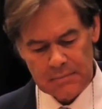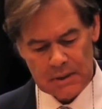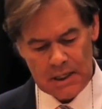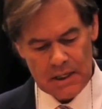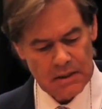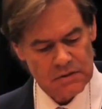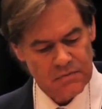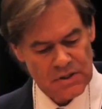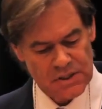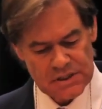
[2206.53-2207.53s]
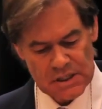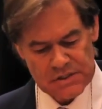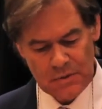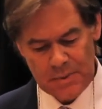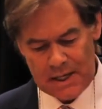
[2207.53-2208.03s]
Okay, it's a very
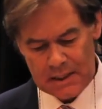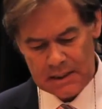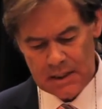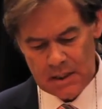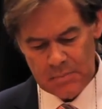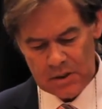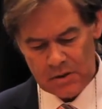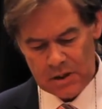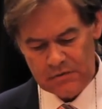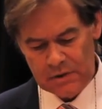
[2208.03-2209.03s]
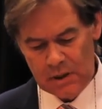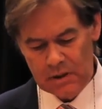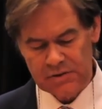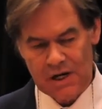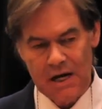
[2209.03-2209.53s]
successful bank, been around for a
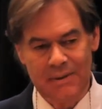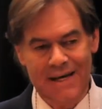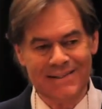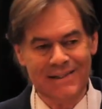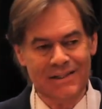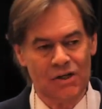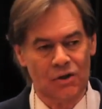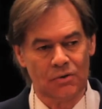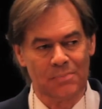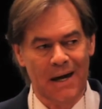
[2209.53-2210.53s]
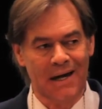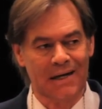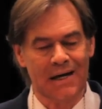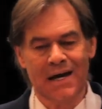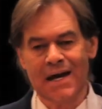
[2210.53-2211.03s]
long time. An 18-year-old
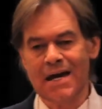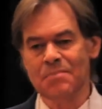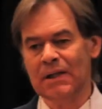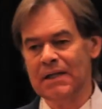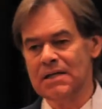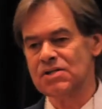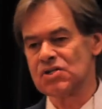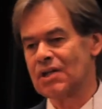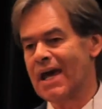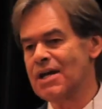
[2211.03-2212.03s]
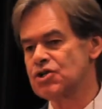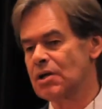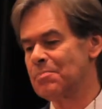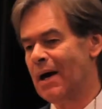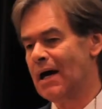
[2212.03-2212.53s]
bank in Belize is an
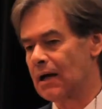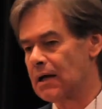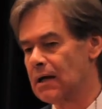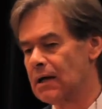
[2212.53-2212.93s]
ancient bank.